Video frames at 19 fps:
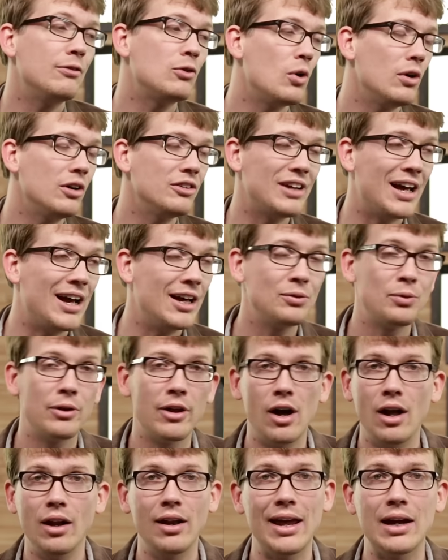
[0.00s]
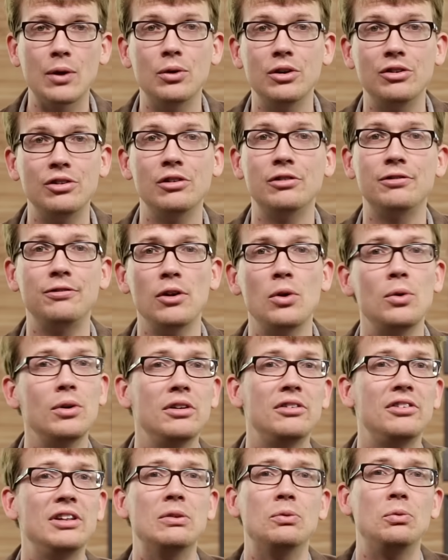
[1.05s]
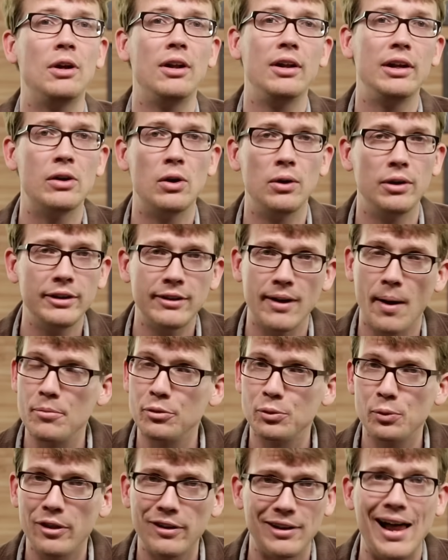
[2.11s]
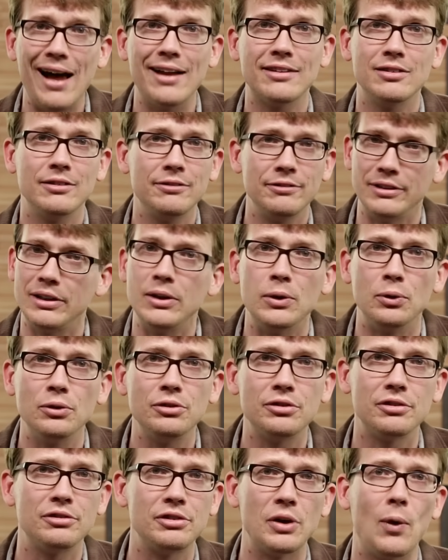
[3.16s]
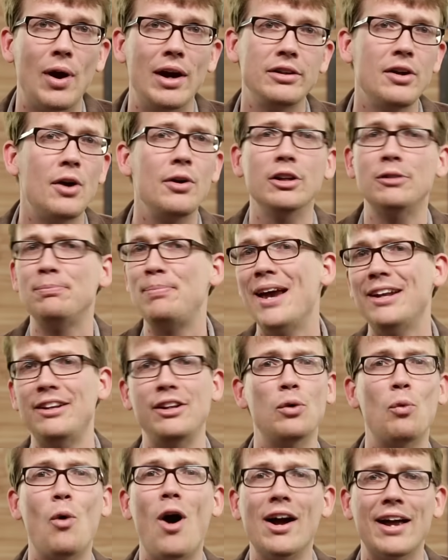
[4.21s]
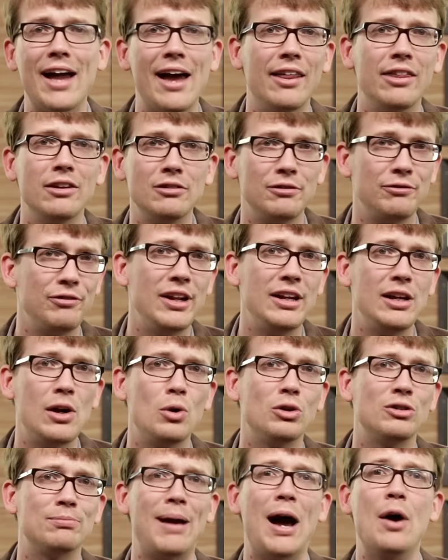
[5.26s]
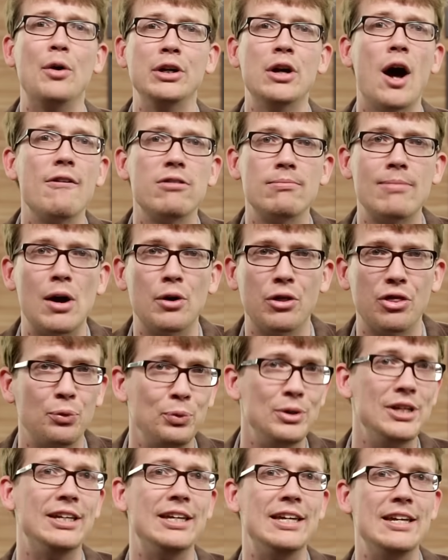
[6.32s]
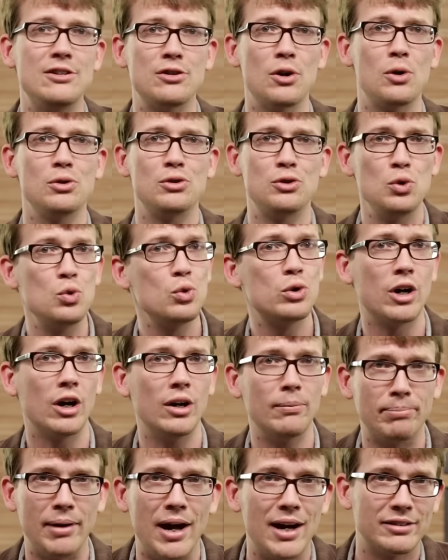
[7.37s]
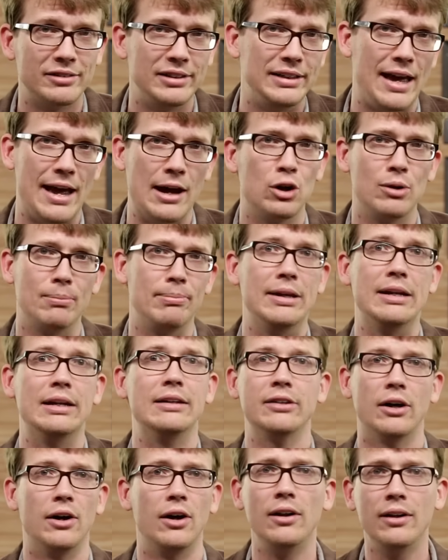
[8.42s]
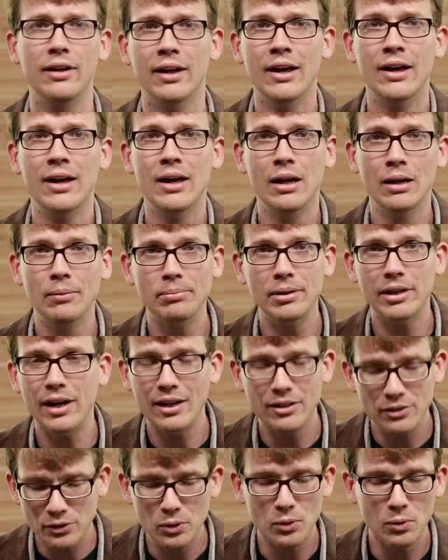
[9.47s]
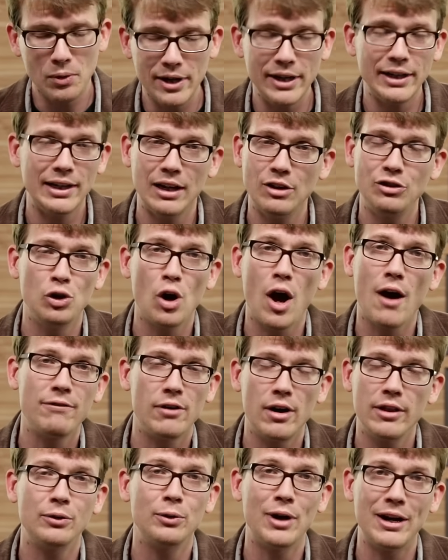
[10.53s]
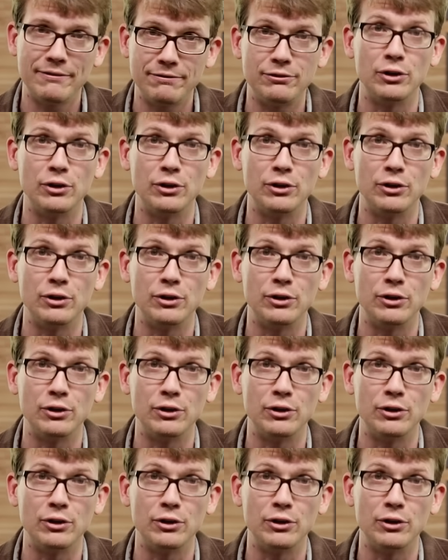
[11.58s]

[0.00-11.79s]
of course, as with all languages, fluency really only comes with lots of use, so I don't expect you to walk out of this video spouting off about 3-keto-2-carboxyarabinitol, but I do want to get you off on the right